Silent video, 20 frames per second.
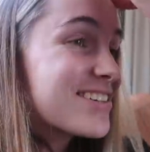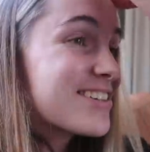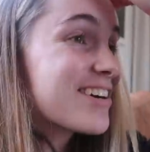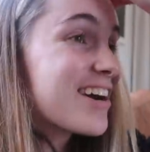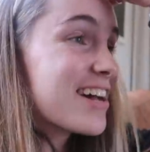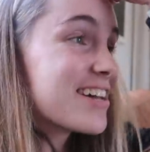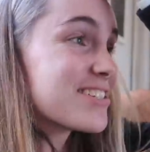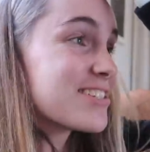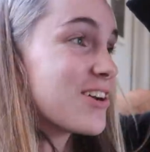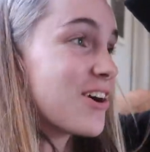you
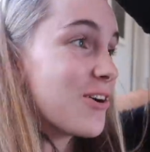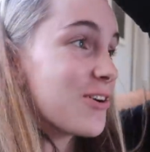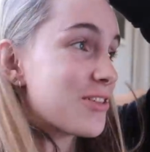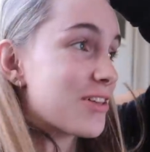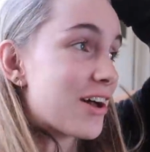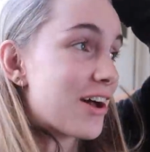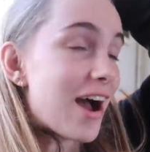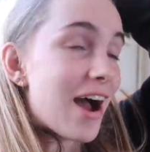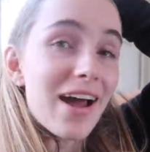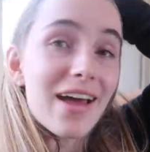guys know
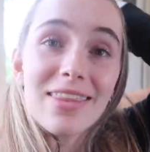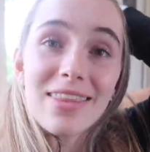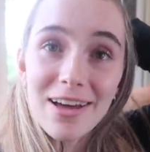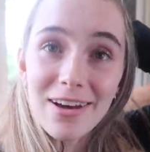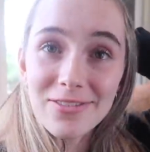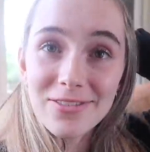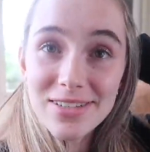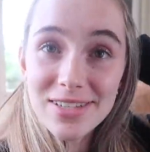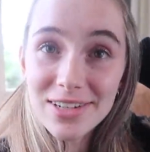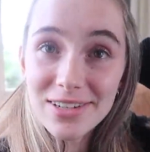that I
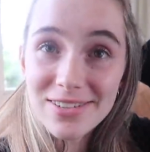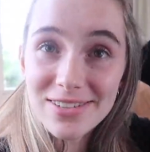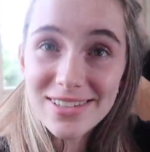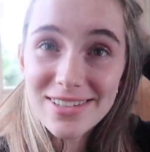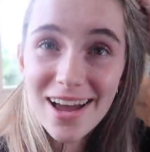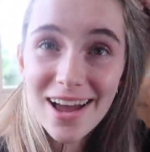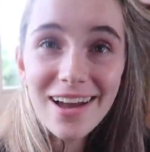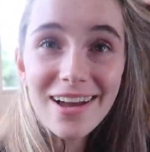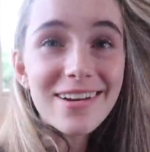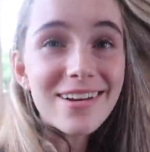love Sarah's
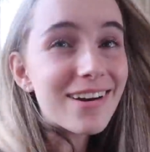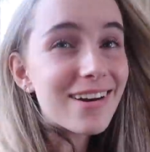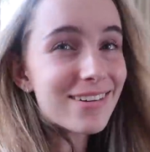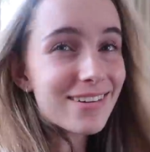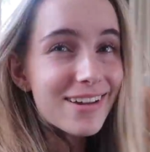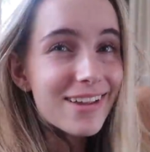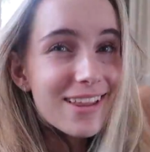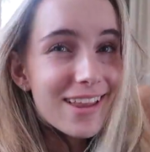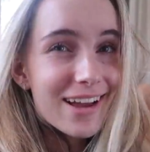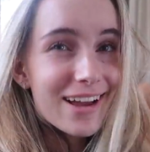Day.
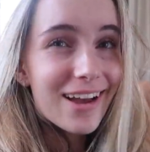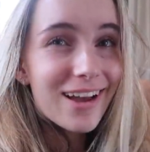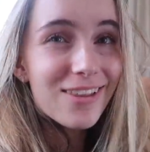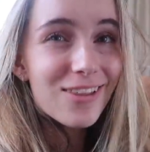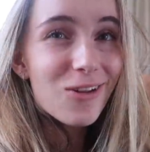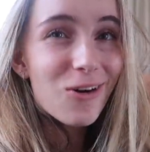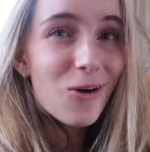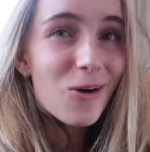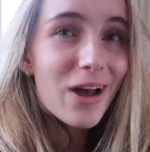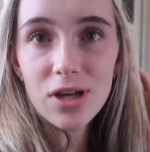Like a
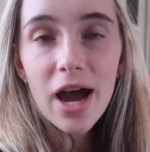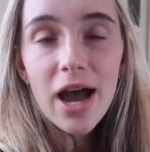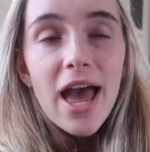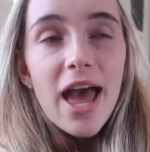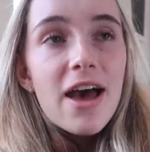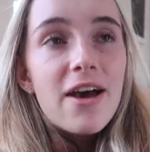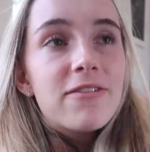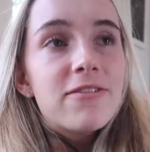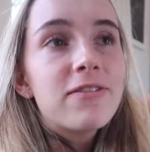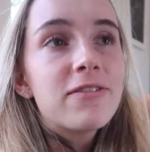lot. I
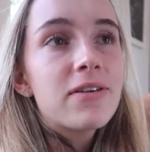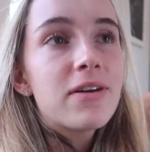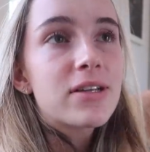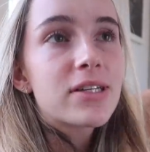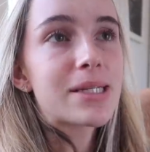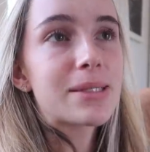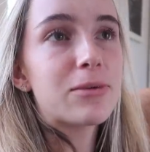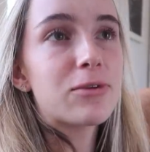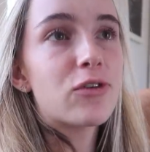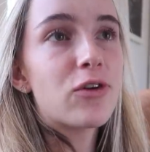have
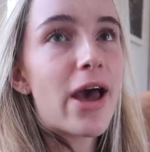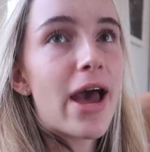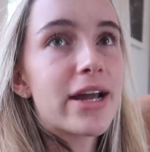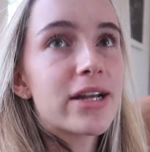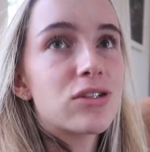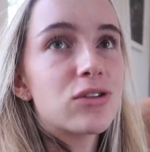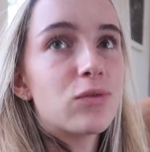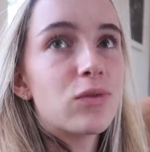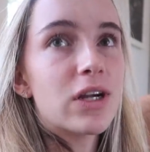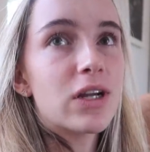some of her
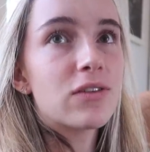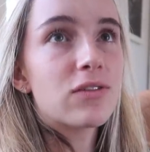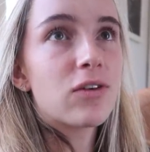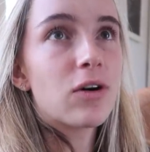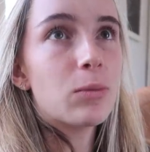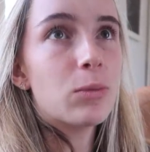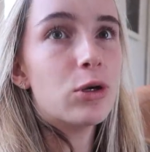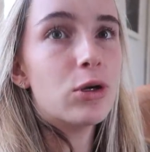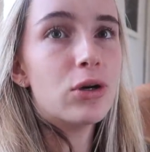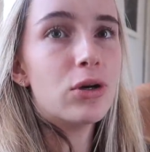activewear
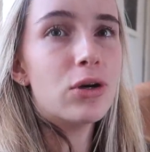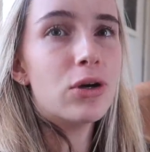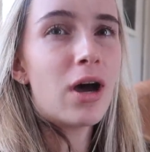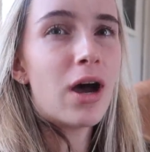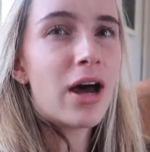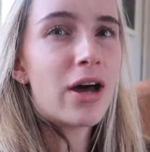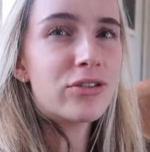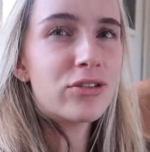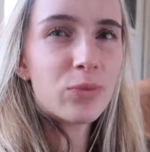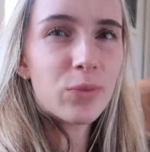from her
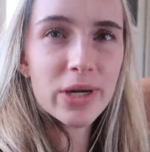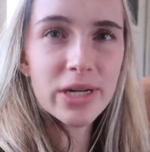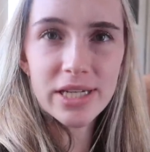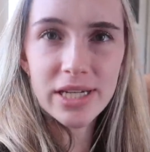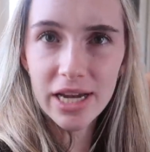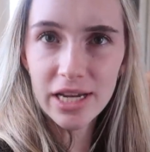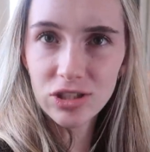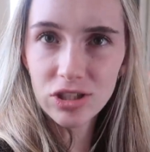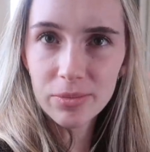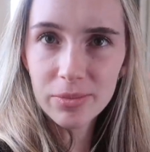101
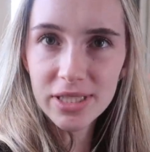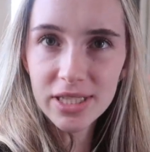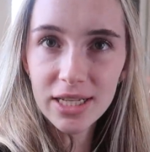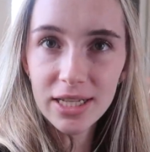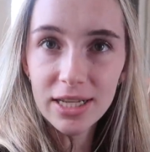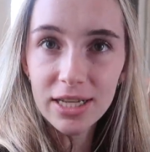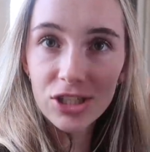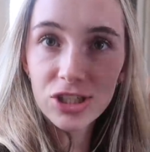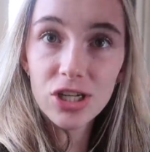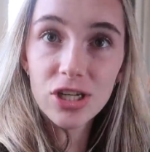Daydreamers
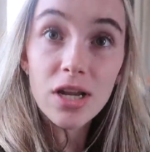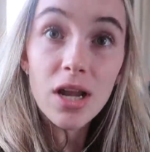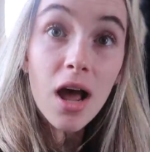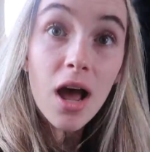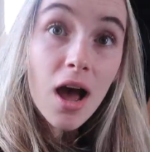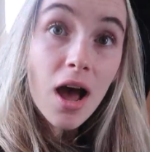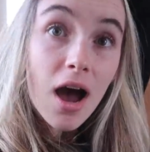collection.